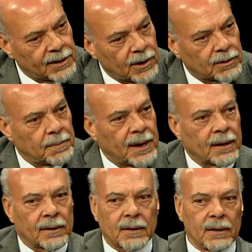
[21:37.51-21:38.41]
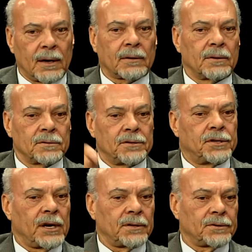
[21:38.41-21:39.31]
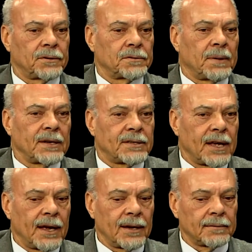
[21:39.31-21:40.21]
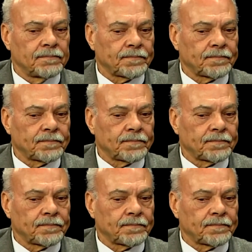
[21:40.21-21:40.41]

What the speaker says: talked about a conductor's gestures by saying